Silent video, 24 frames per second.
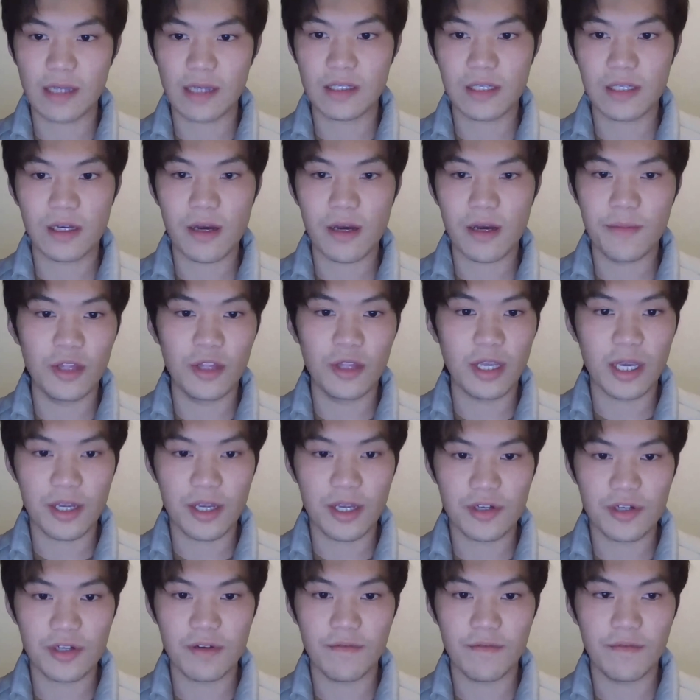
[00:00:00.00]

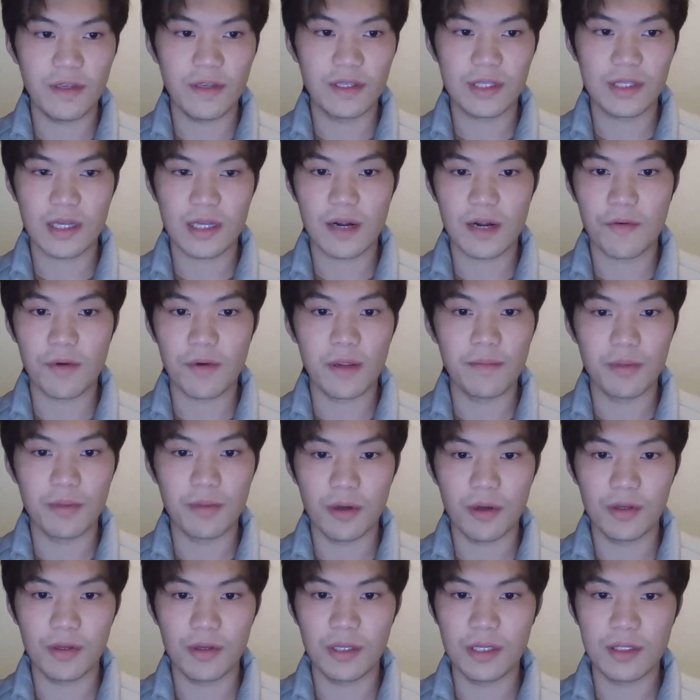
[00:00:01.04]
communication with our
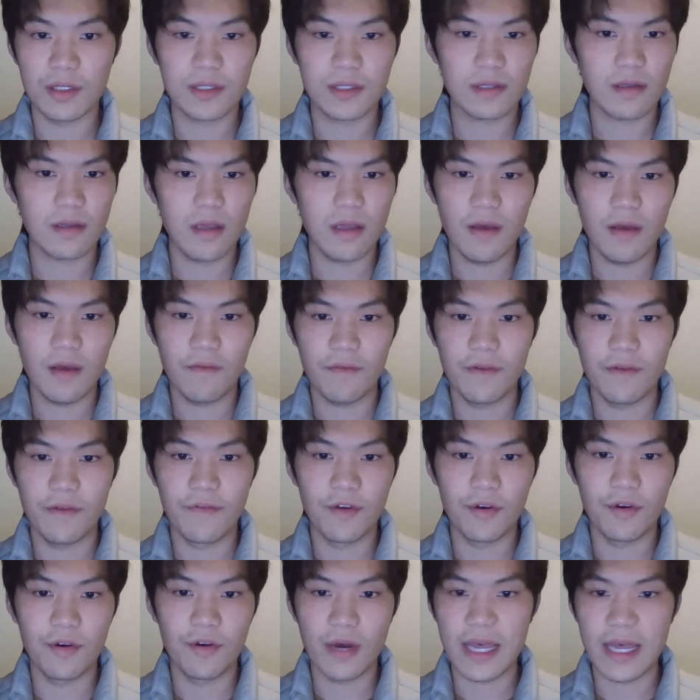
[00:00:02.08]
employees, We
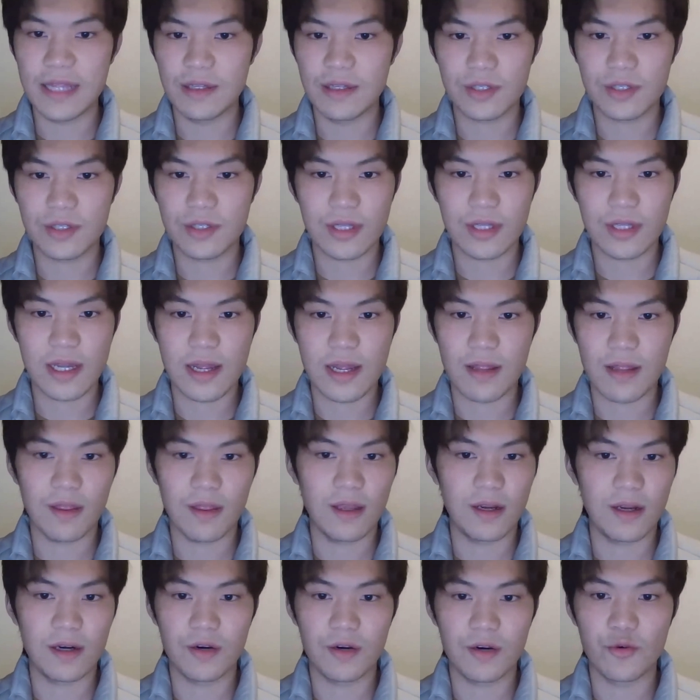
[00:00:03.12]
will understand
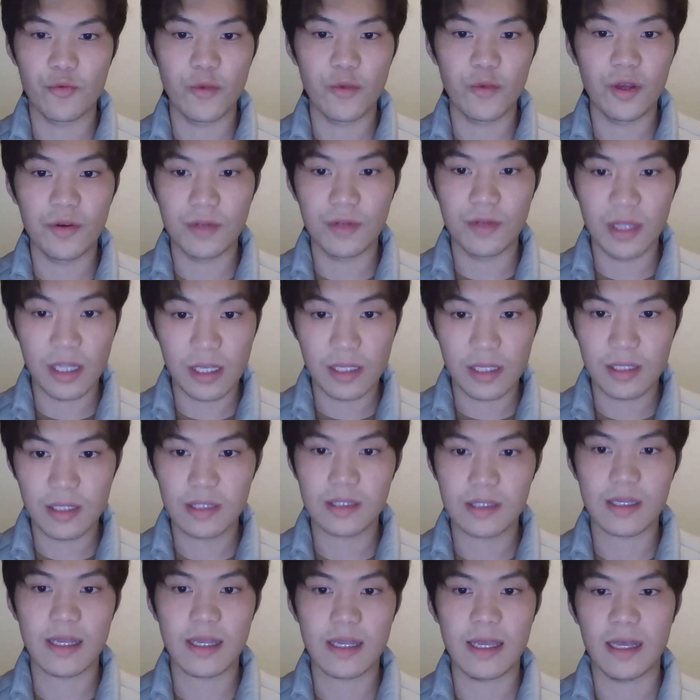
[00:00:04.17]
their real needs
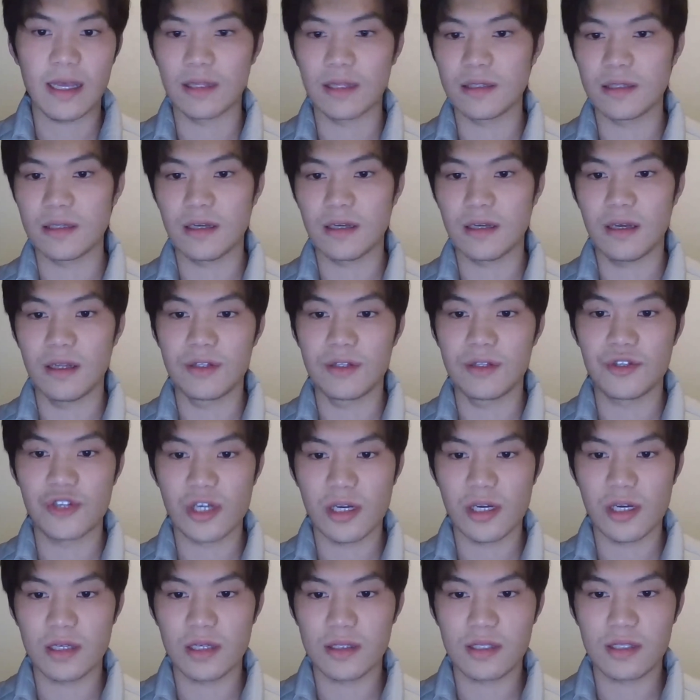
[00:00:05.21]
and
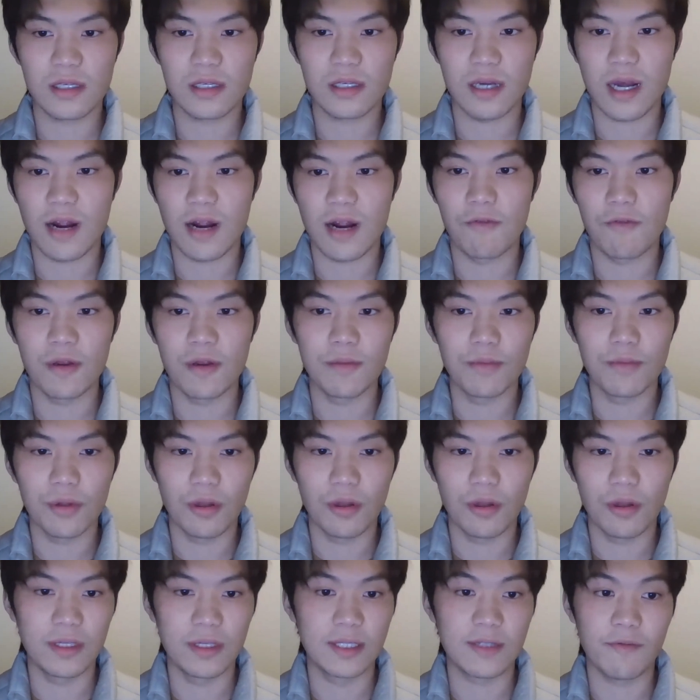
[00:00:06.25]
adjust our
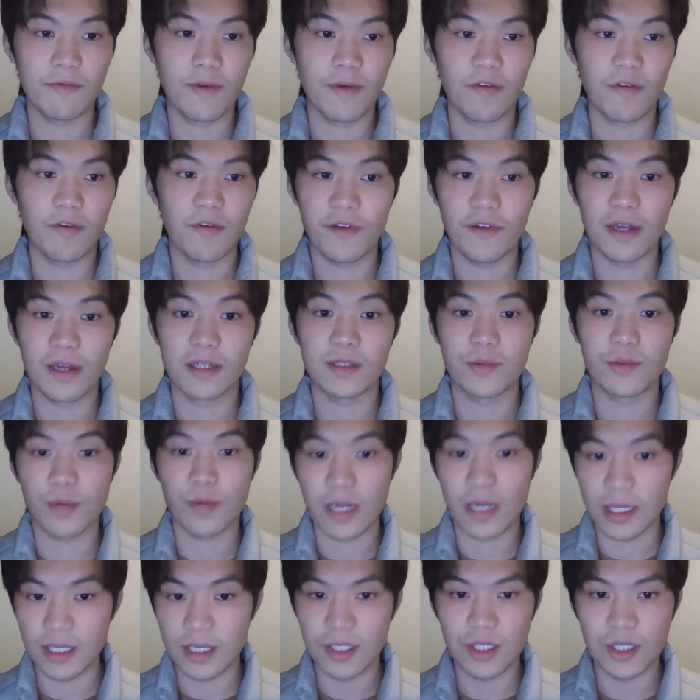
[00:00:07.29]
employees' welfare
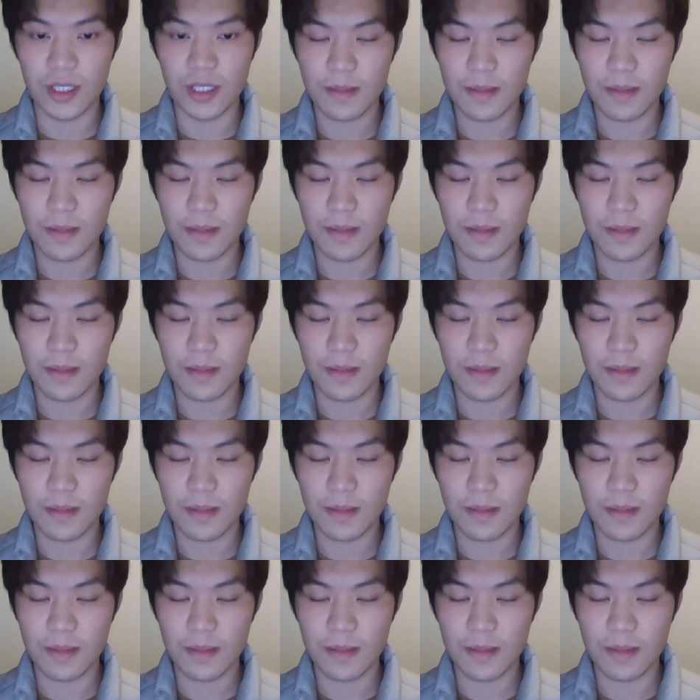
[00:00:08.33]
strategy.